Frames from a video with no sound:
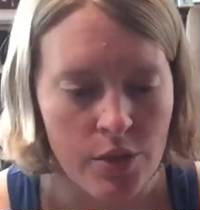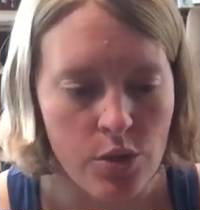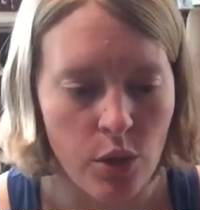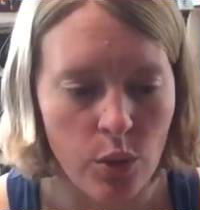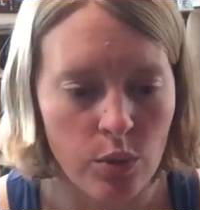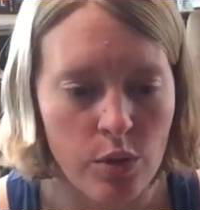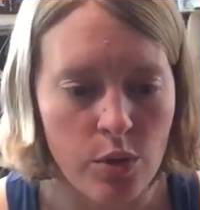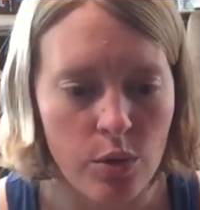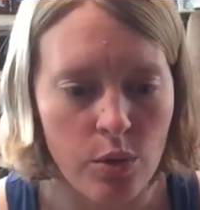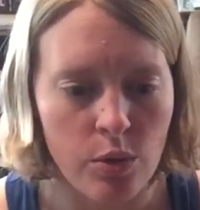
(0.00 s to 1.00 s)
So
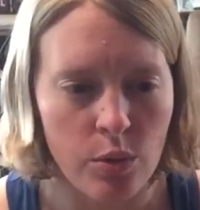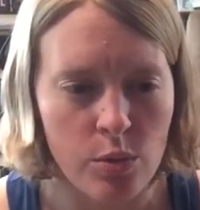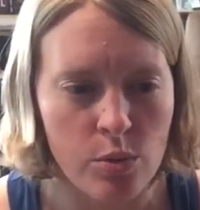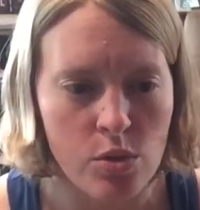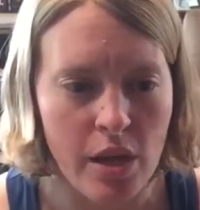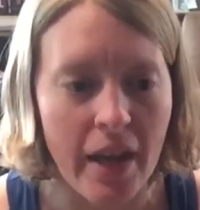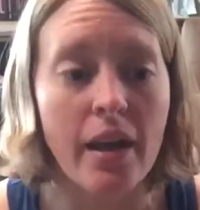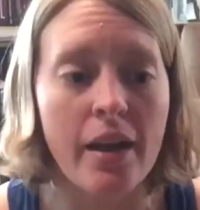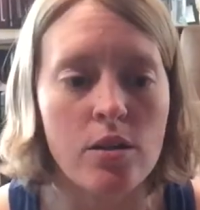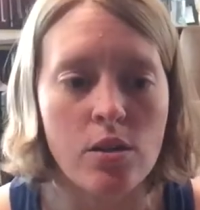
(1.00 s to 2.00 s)
those,
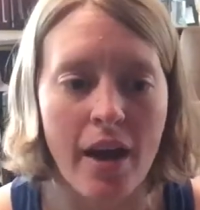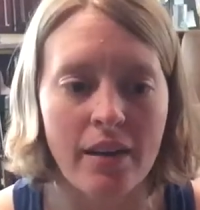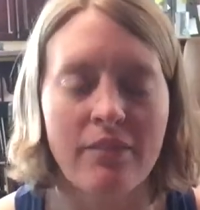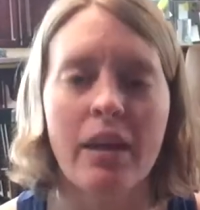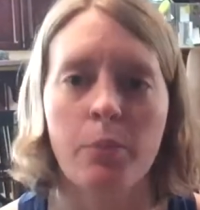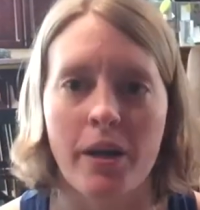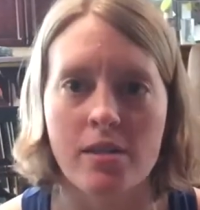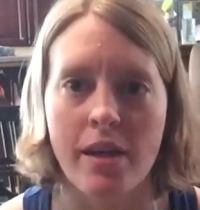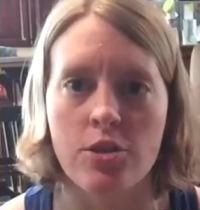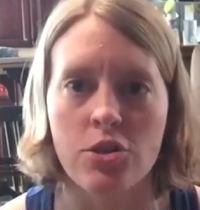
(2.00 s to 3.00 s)
and I also added leg
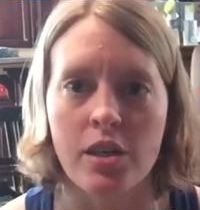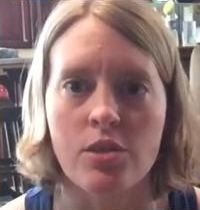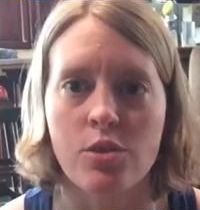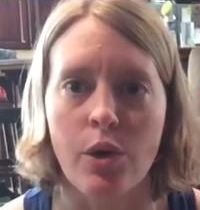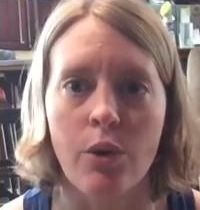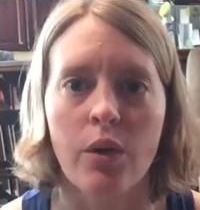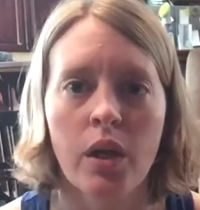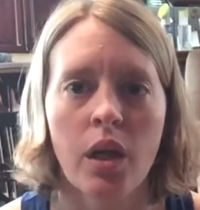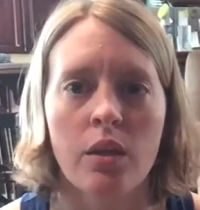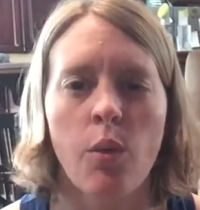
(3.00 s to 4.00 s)
press actually. So
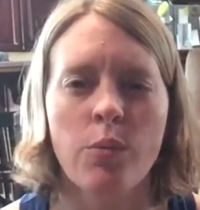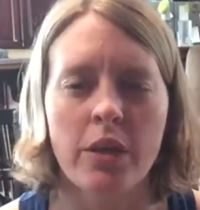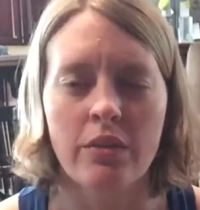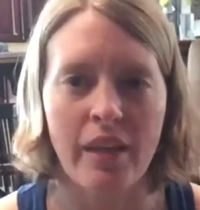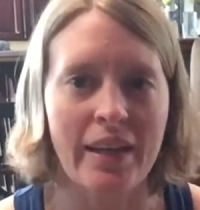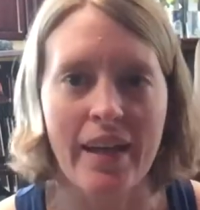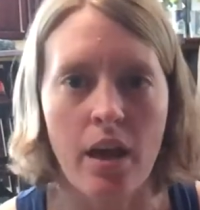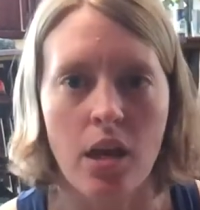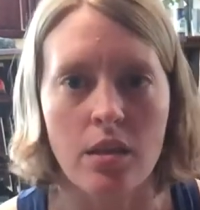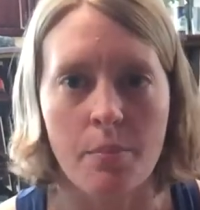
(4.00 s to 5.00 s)
the one where you lay
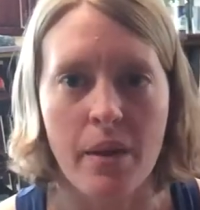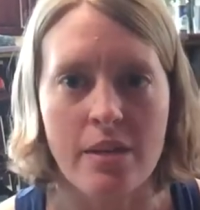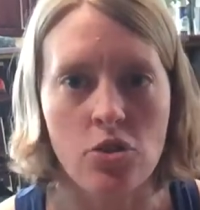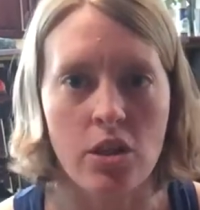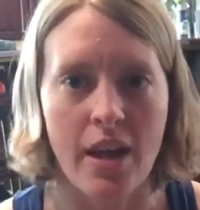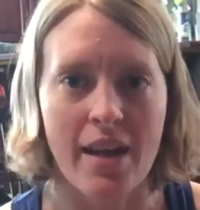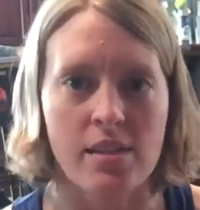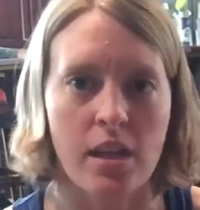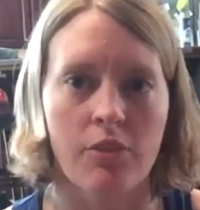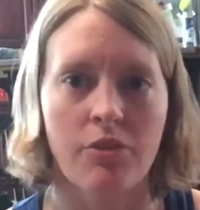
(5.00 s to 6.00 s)
down on the bench and it
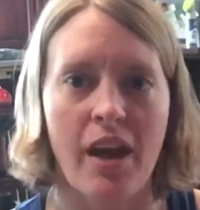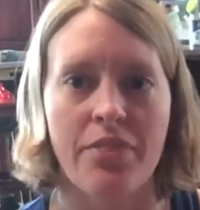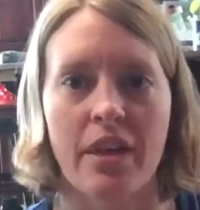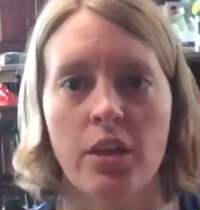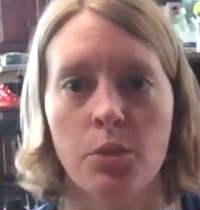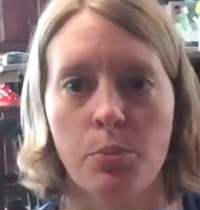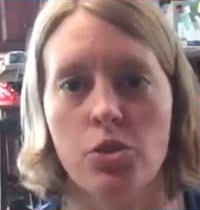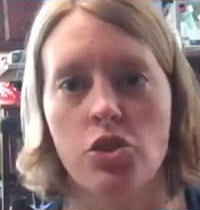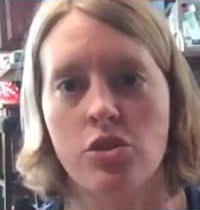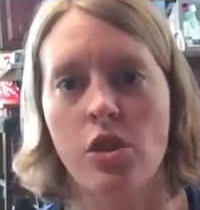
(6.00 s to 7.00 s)
has like a flat thing and you
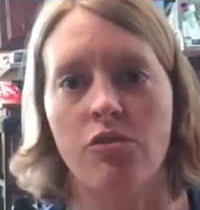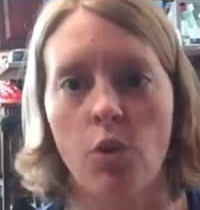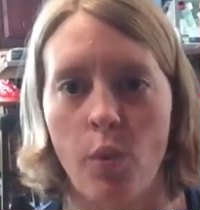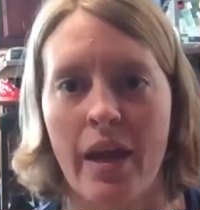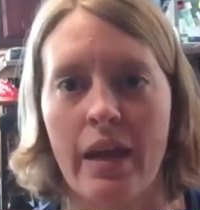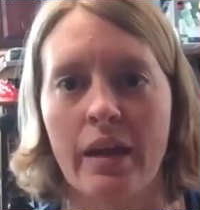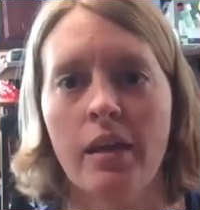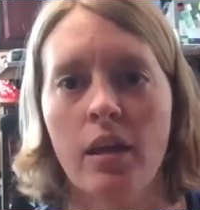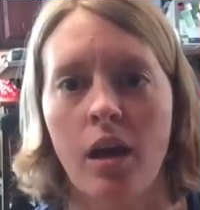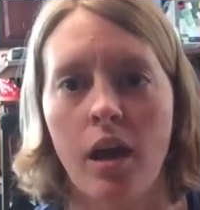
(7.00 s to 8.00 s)
push yourself away
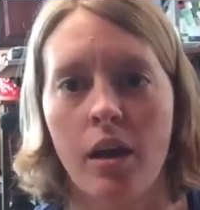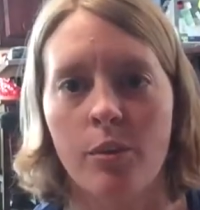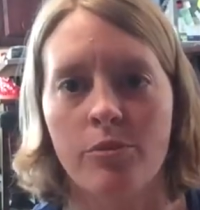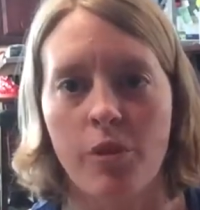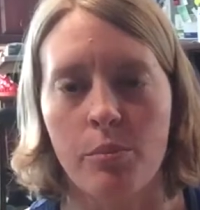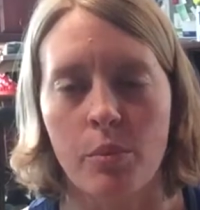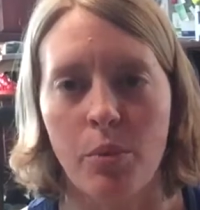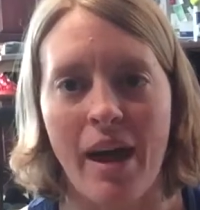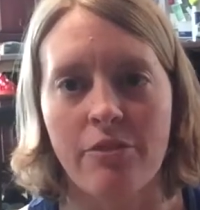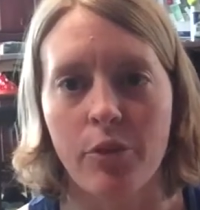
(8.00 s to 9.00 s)
from the
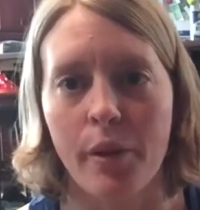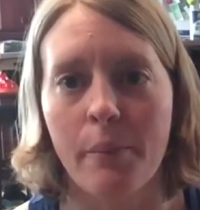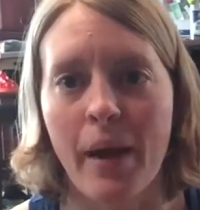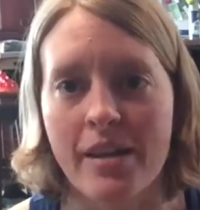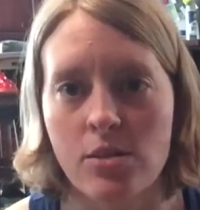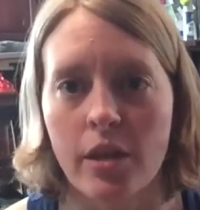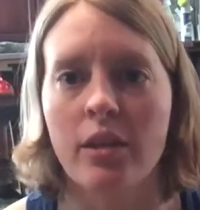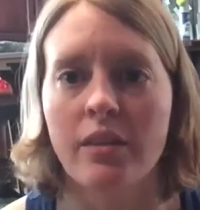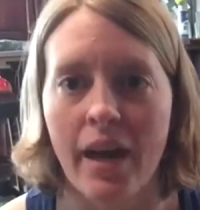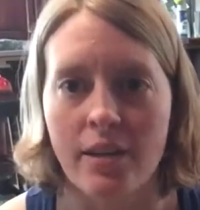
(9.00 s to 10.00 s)
platform, I
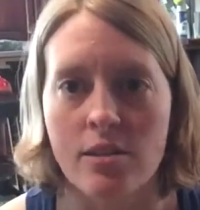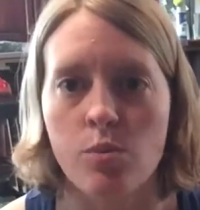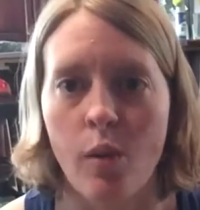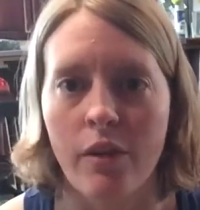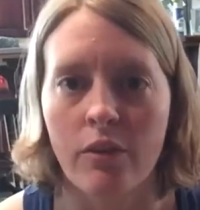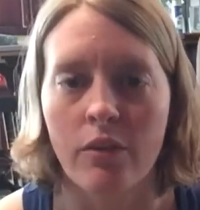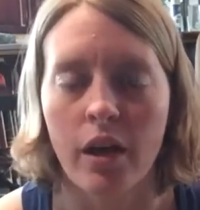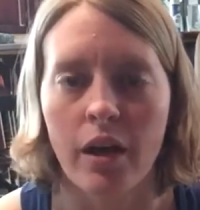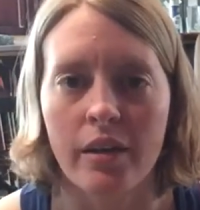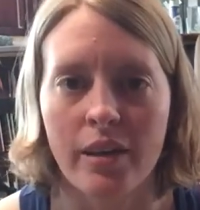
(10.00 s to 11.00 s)
started that as well
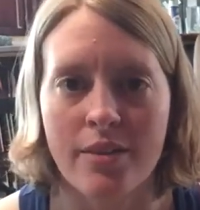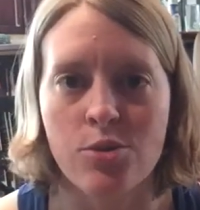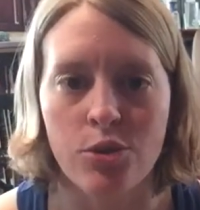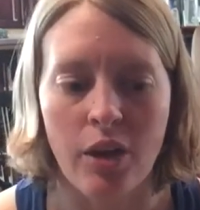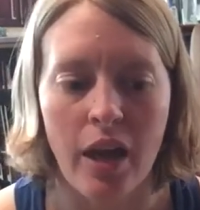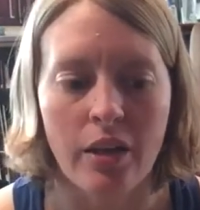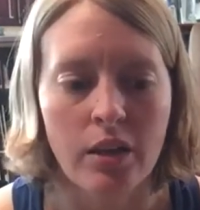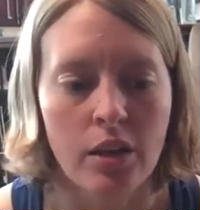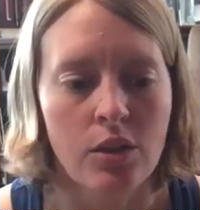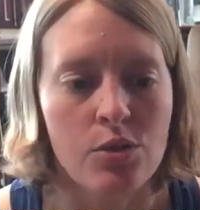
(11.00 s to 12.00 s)
yesterday.
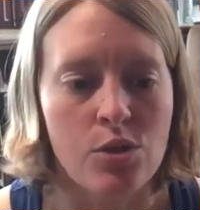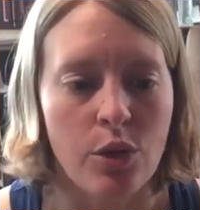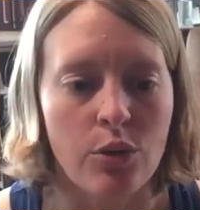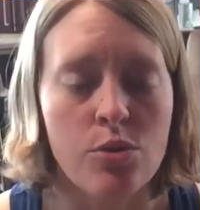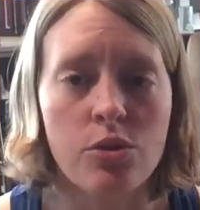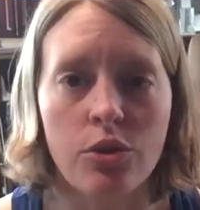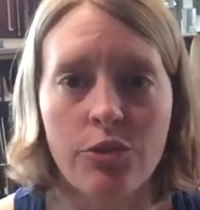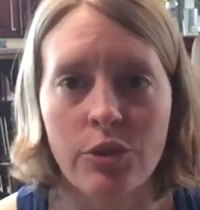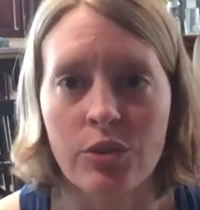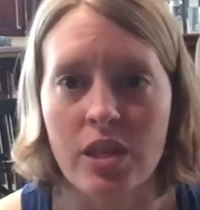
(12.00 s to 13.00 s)
So those are a
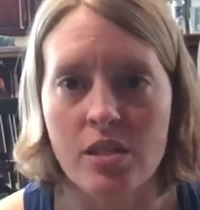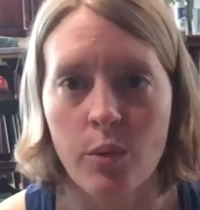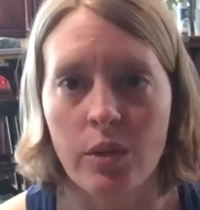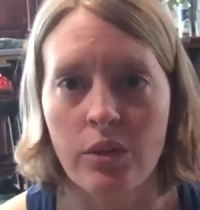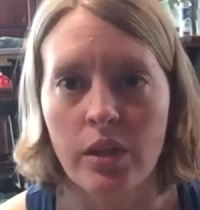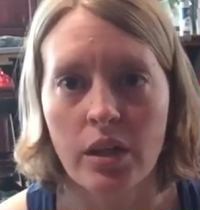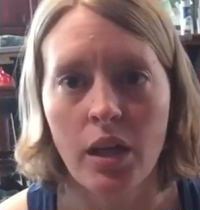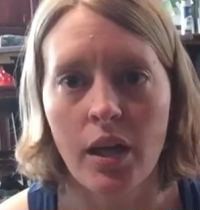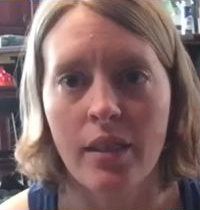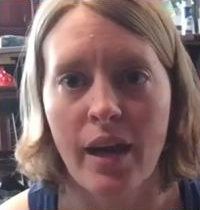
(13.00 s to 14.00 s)
few things that we're
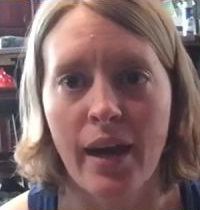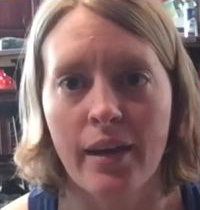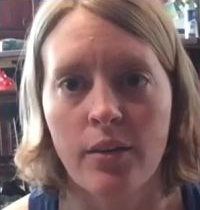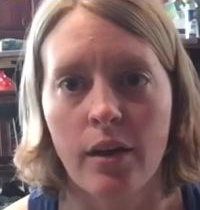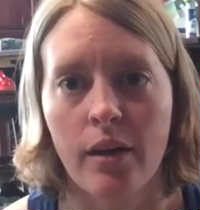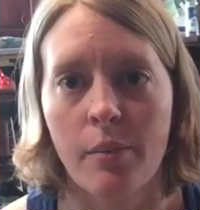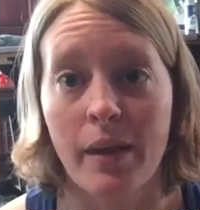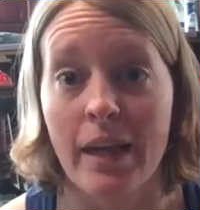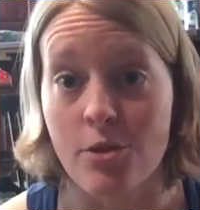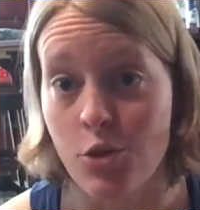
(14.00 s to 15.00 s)
doing that
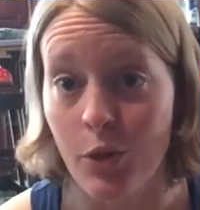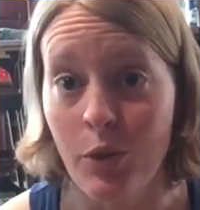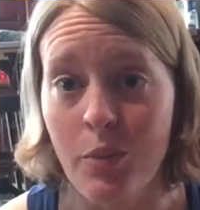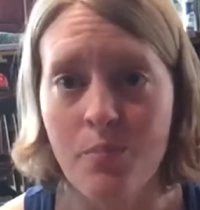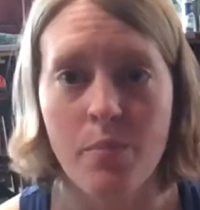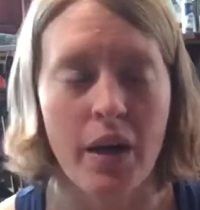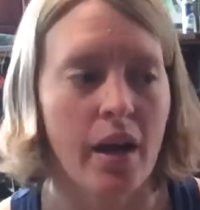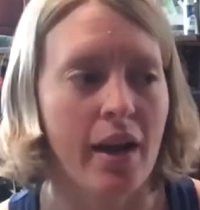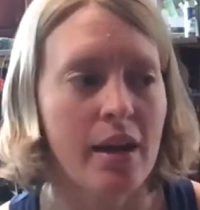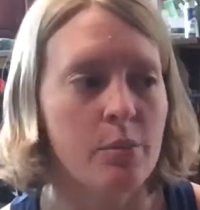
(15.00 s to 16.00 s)
I can't show you, but
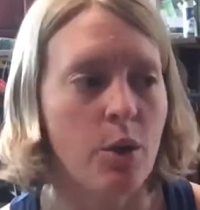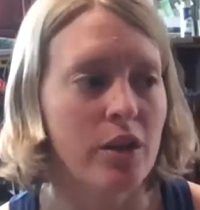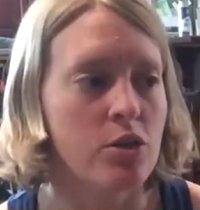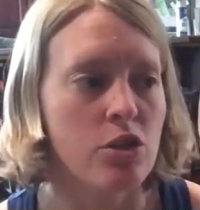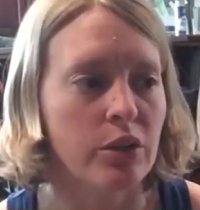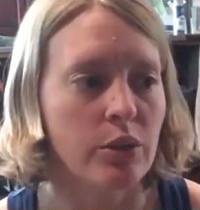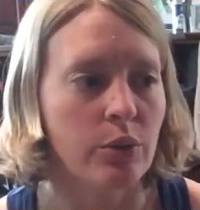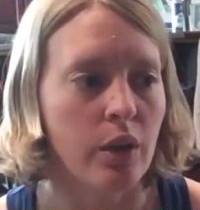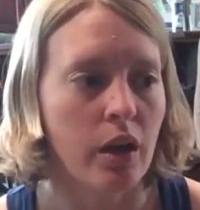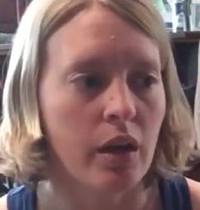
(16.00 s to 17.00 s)
I am going to show
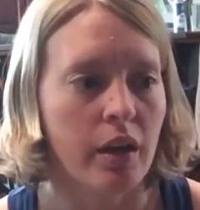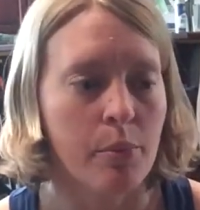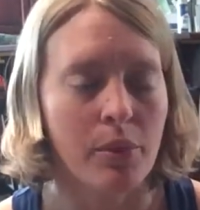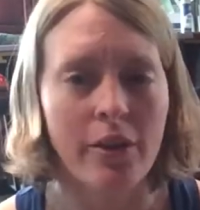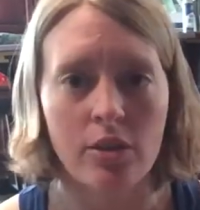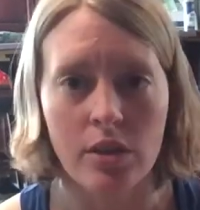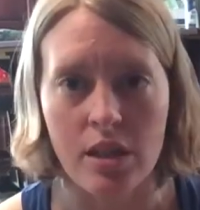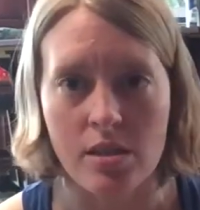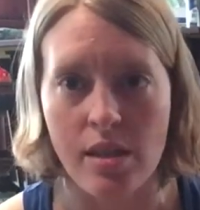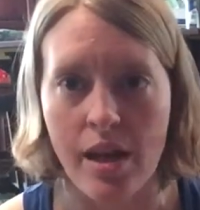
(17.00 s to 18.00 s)
you a couple other
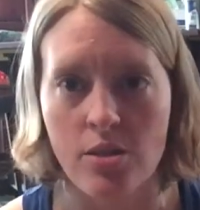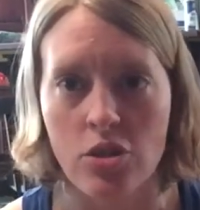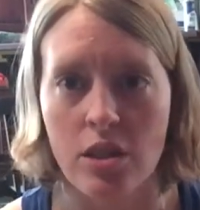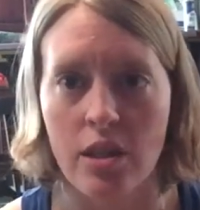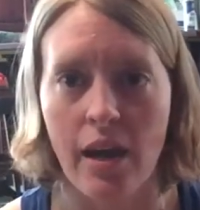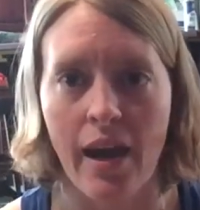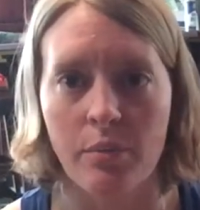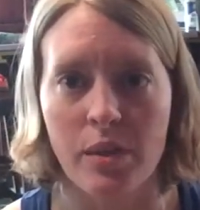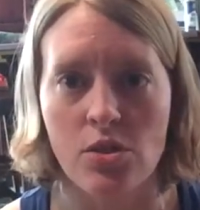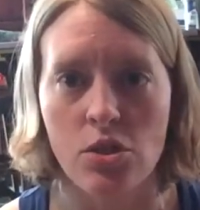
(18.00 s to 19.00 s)
things that she
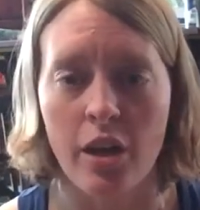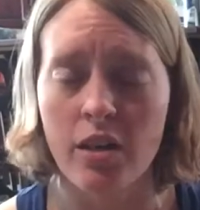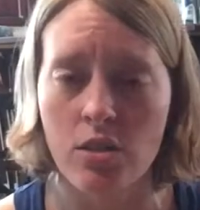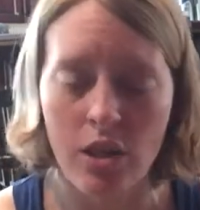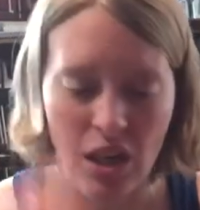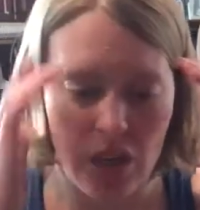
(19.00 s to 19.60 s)
had me start.